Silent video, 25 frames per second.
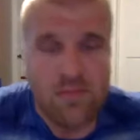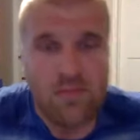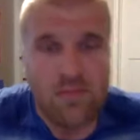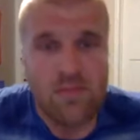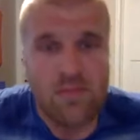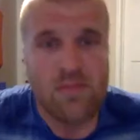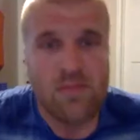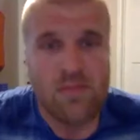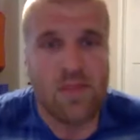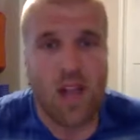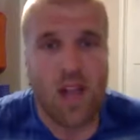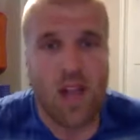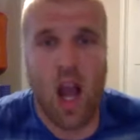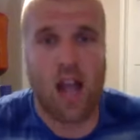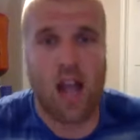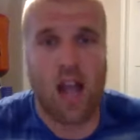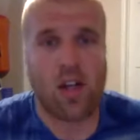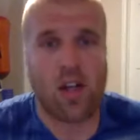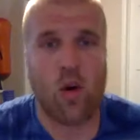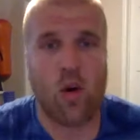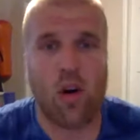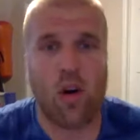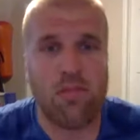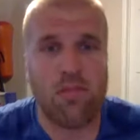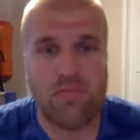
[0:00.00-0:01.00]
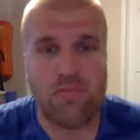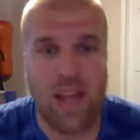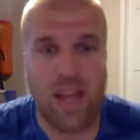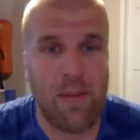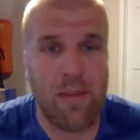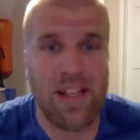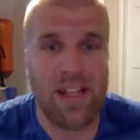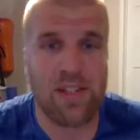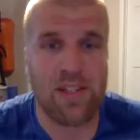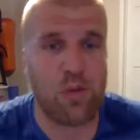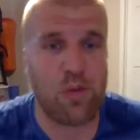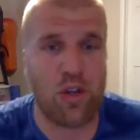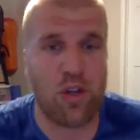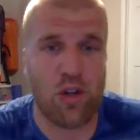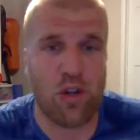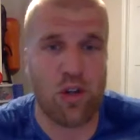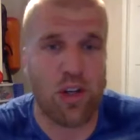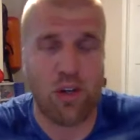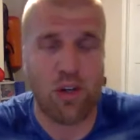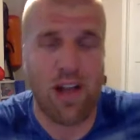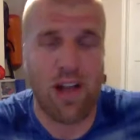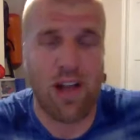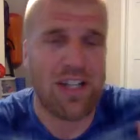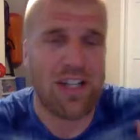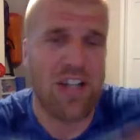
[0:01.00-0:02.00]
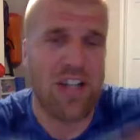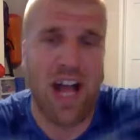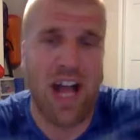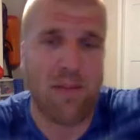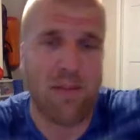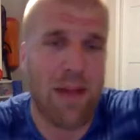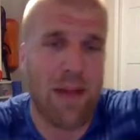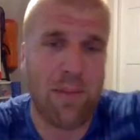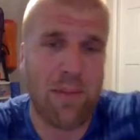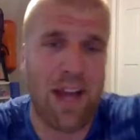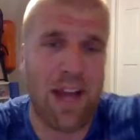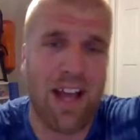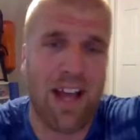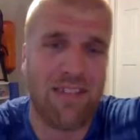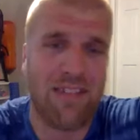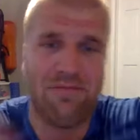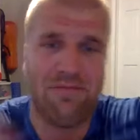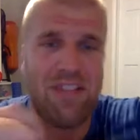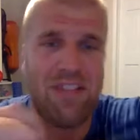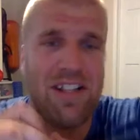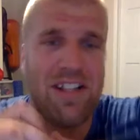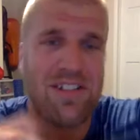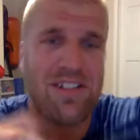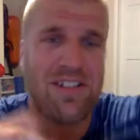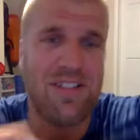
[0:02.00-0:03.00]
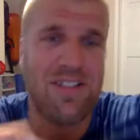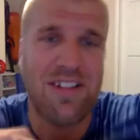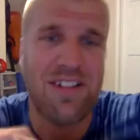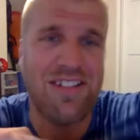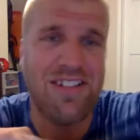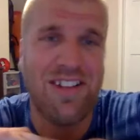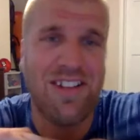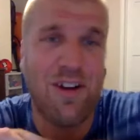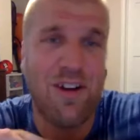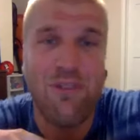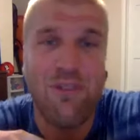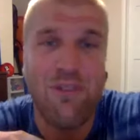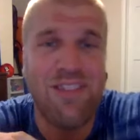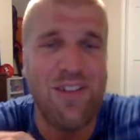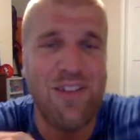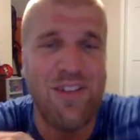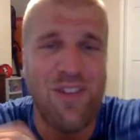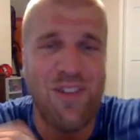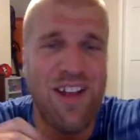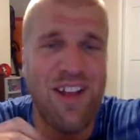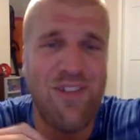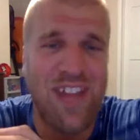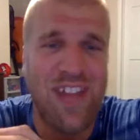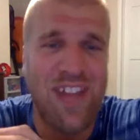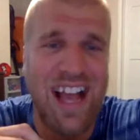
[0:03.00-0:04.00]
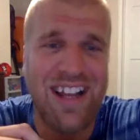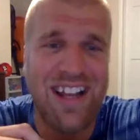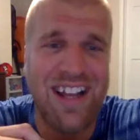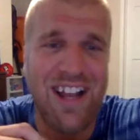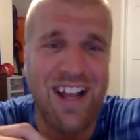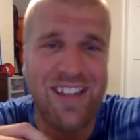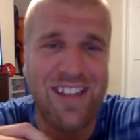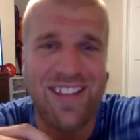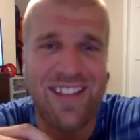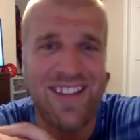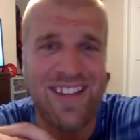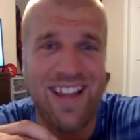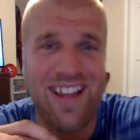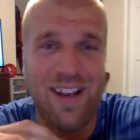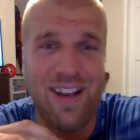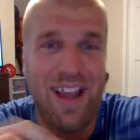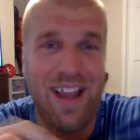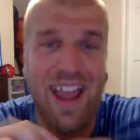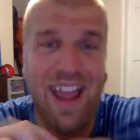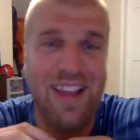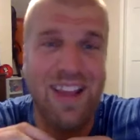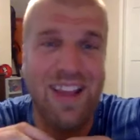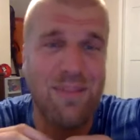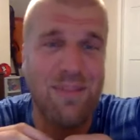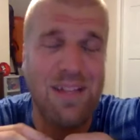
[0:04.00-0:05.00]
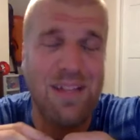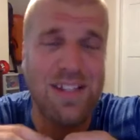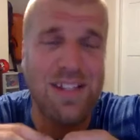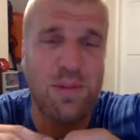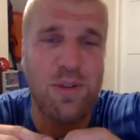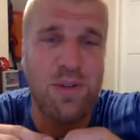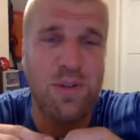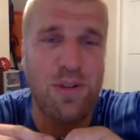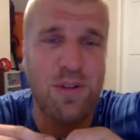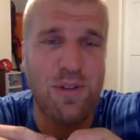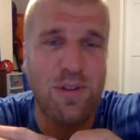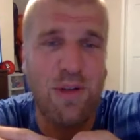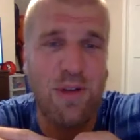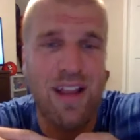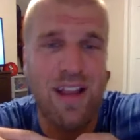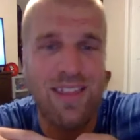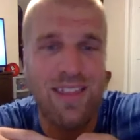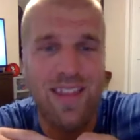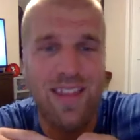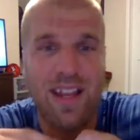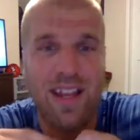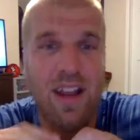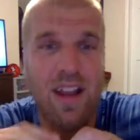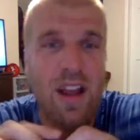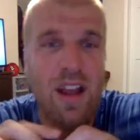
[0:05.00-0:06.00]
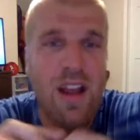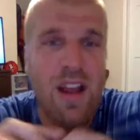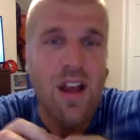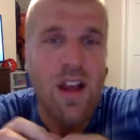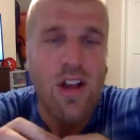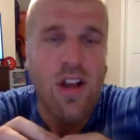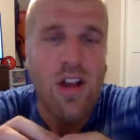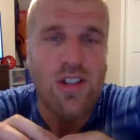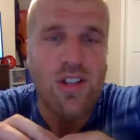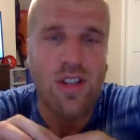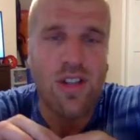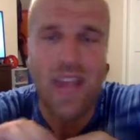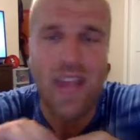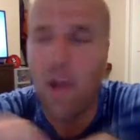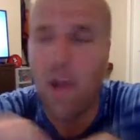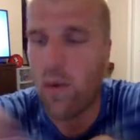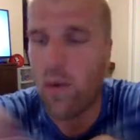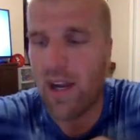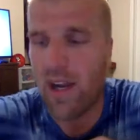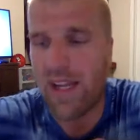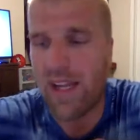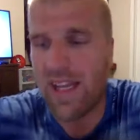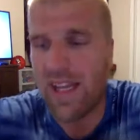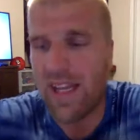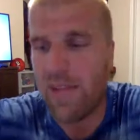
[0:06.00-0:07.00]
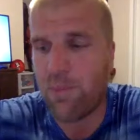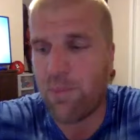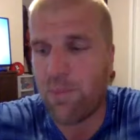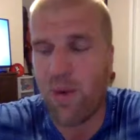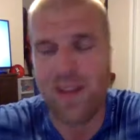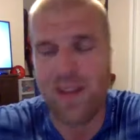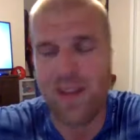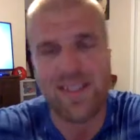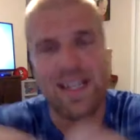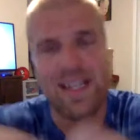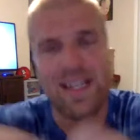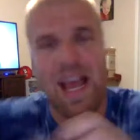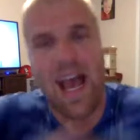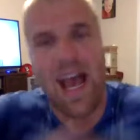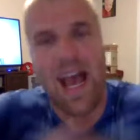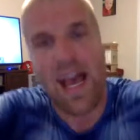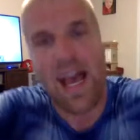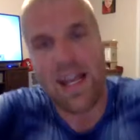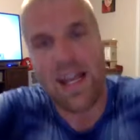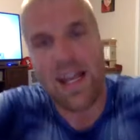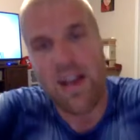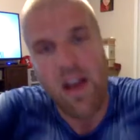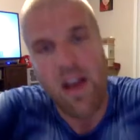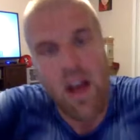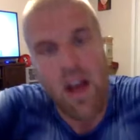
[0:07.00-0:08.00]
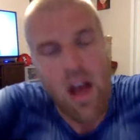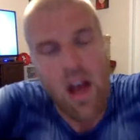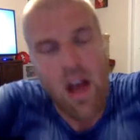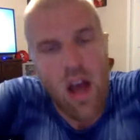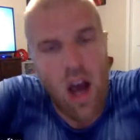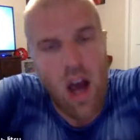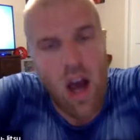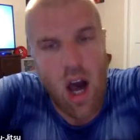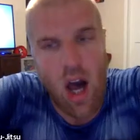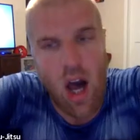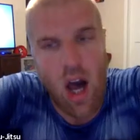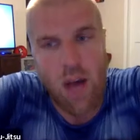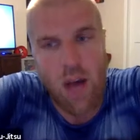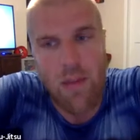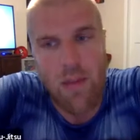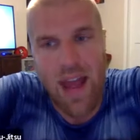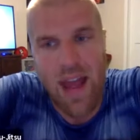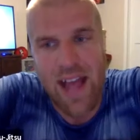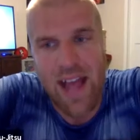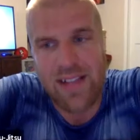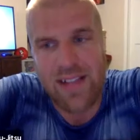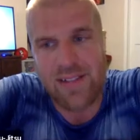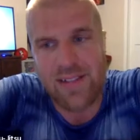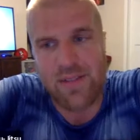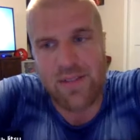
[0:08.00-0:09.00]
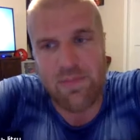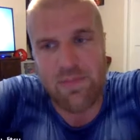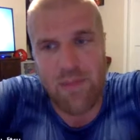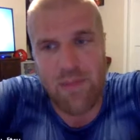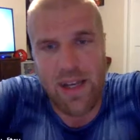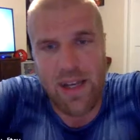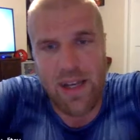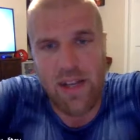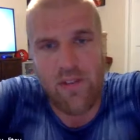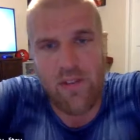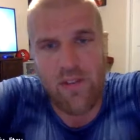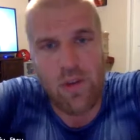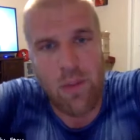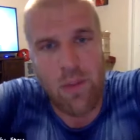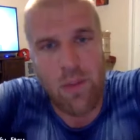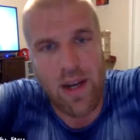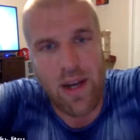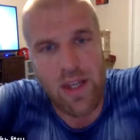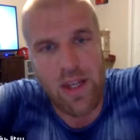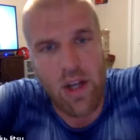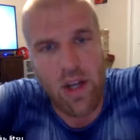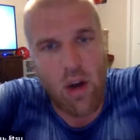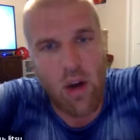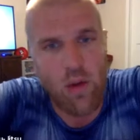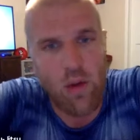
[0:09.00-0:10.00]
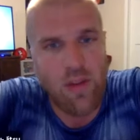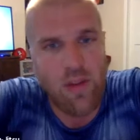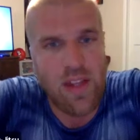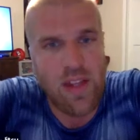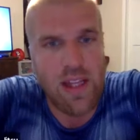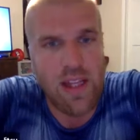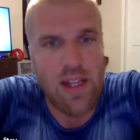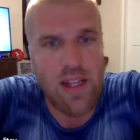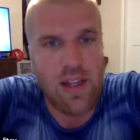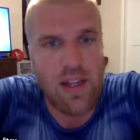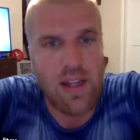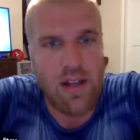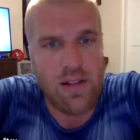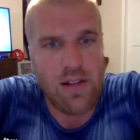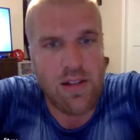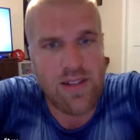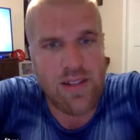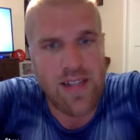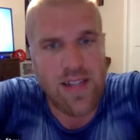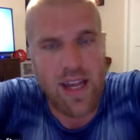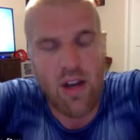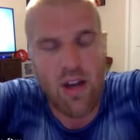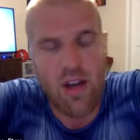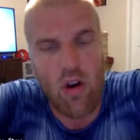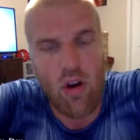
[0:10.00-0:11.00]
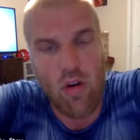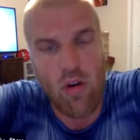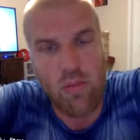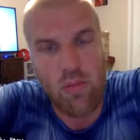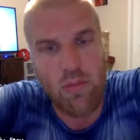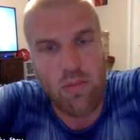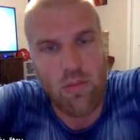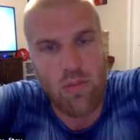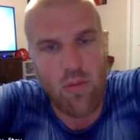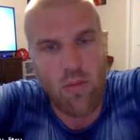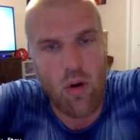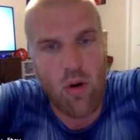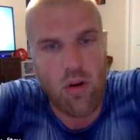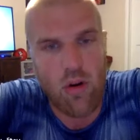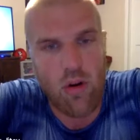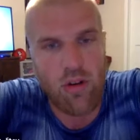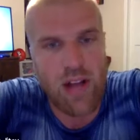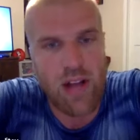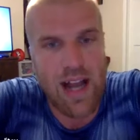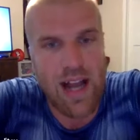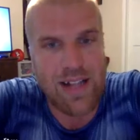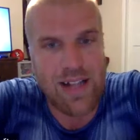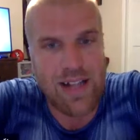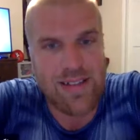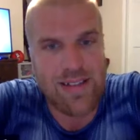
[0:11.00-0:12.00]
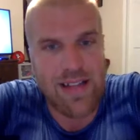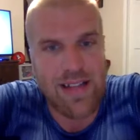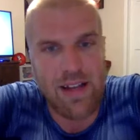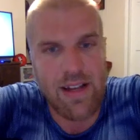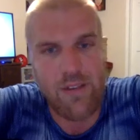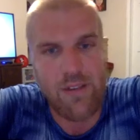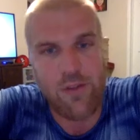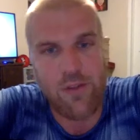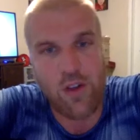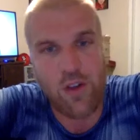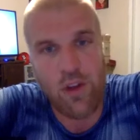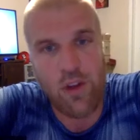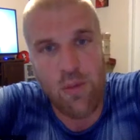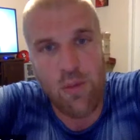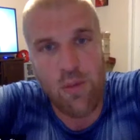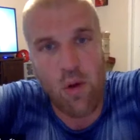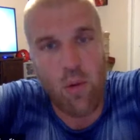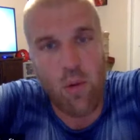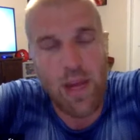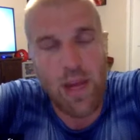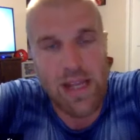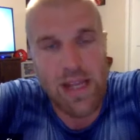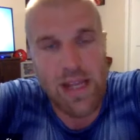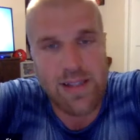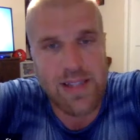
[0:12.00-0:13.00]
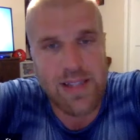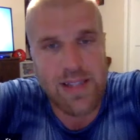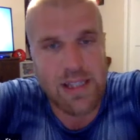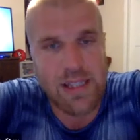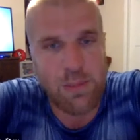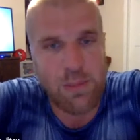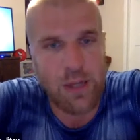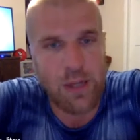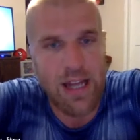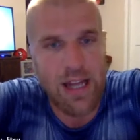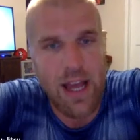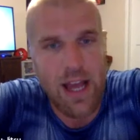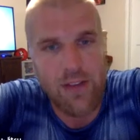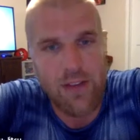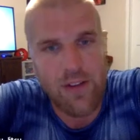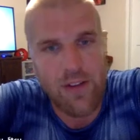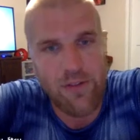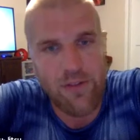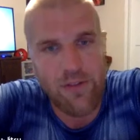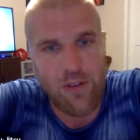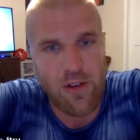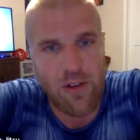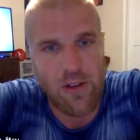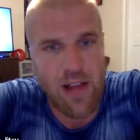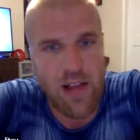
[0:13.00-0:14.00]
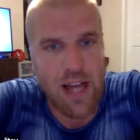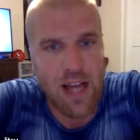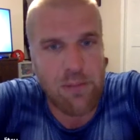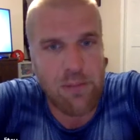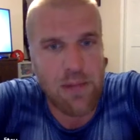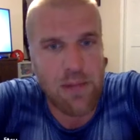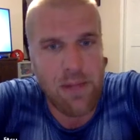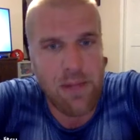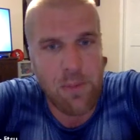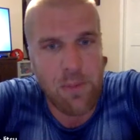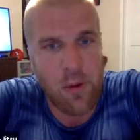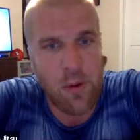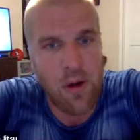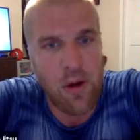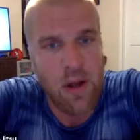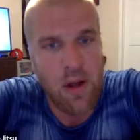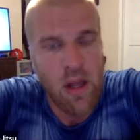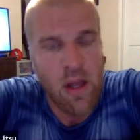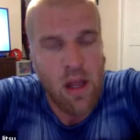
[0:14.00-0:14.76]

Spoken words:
All right, cool. That means we're doing a great job. That's the, you know, if you got nothing, then hey, it means we're doing the right thing. So yeah, we're going to keep pressing ahead. As many of you might know, the stay-at-home order got extended for 2 more weeks. That's pretty heavy for a lot of people.